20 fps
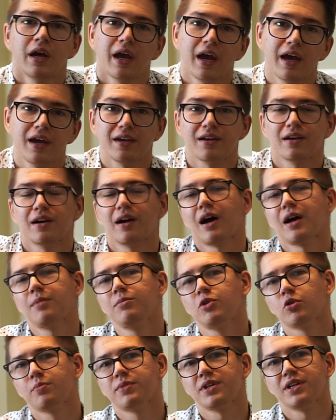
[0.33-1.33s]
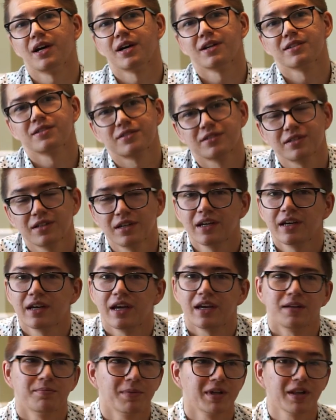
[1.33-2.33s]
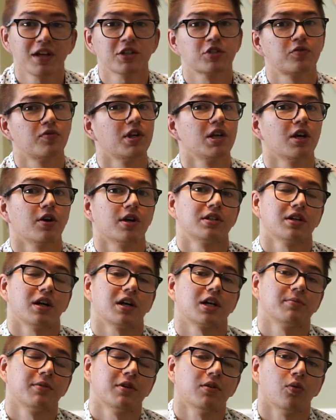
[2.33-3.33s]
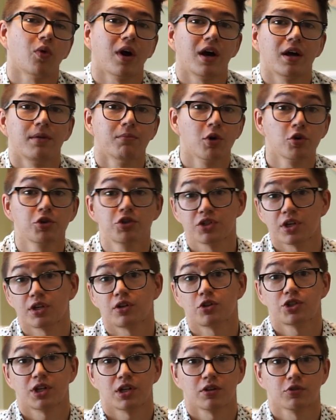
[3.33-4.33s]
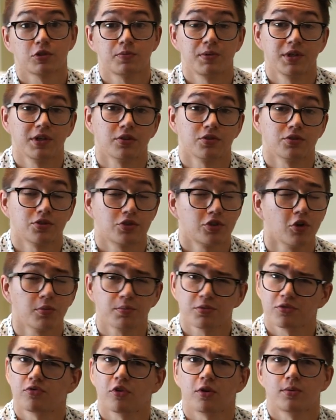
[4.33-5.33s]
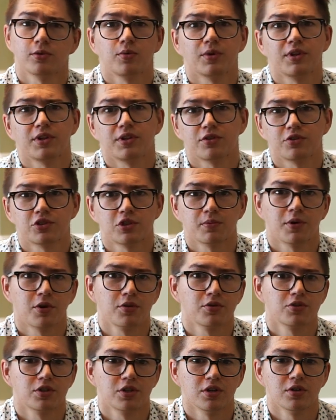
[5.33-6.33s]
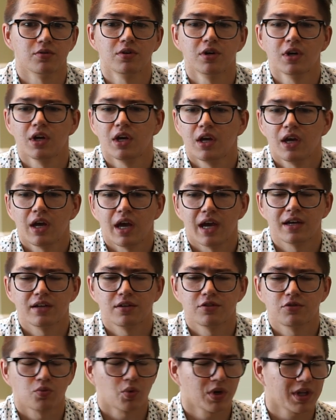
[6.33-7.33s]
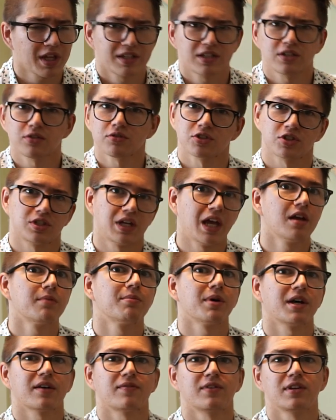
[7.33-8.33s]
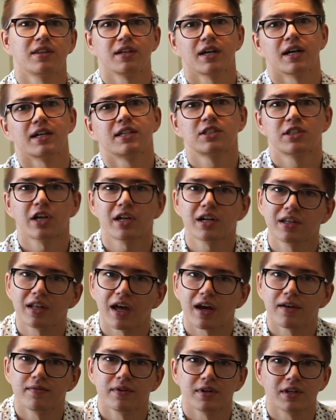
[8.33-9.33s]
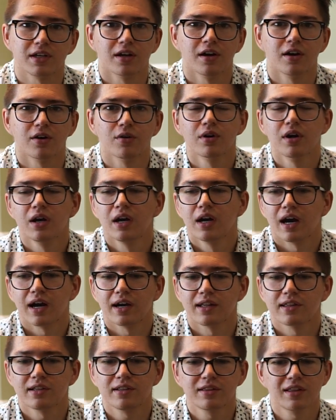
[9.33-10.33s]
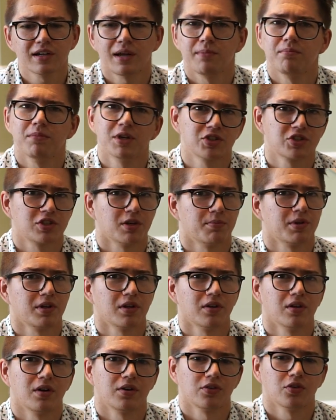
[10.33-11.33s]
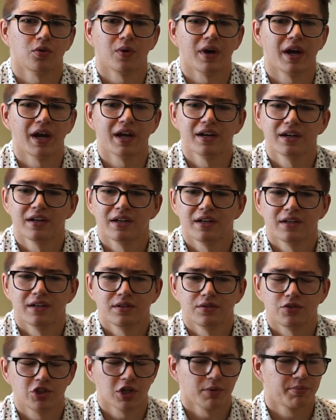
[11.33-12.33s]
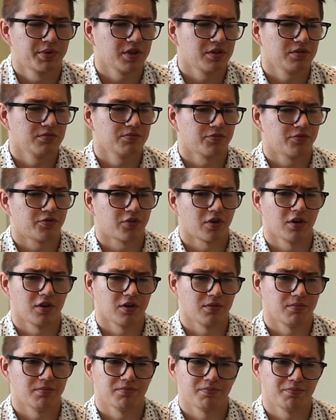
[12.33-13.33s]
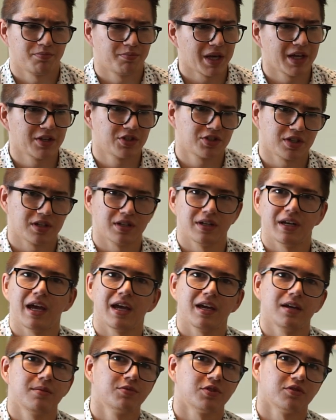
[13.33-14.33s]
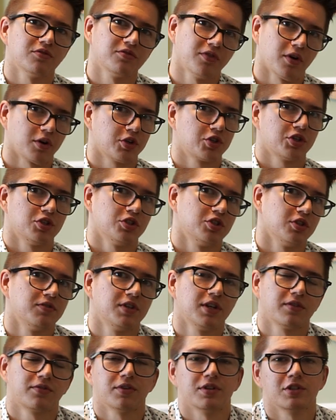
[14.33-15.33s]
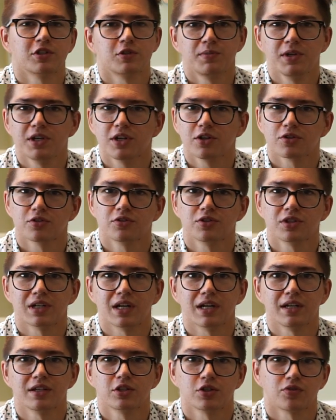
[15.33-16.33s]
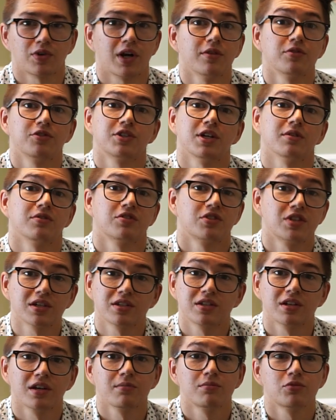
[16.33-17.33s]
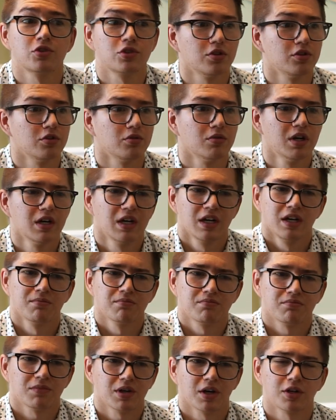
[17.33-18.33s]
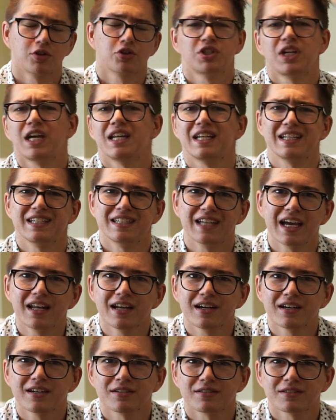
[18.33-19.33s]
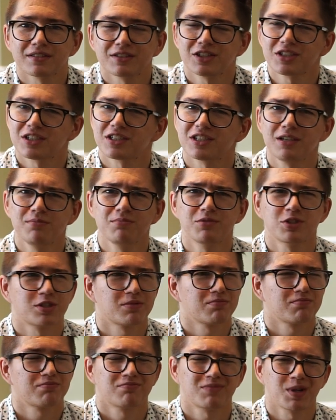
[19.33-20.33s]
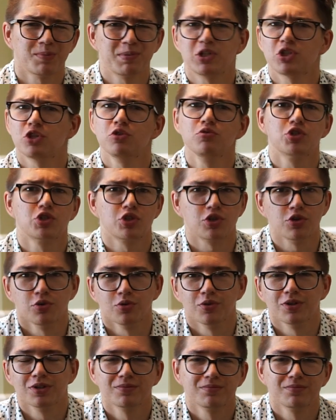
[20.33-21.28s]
Hey, I'm N.O.B.S. In my last video I talked about why most center channel speakers don't perform the way that they're supposed to. And while I still stand by everything I said in that video, I think that I missed something along the way. Jumping from basic names and functions of different speakers in a surround sound system to understanding data just seems a bit too soon.